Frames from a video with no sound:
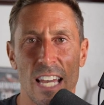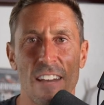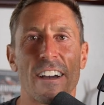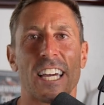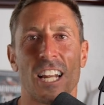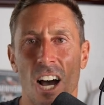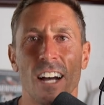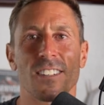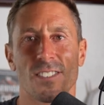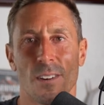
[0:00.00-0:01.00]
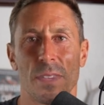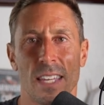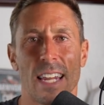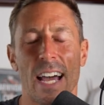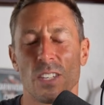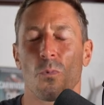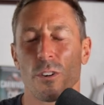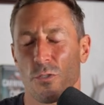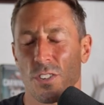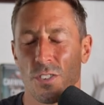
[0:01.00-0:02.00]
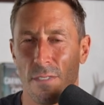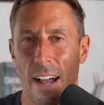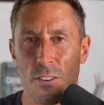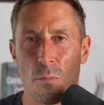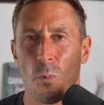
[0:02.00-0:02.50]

if I can hunt something that has more nutritional value,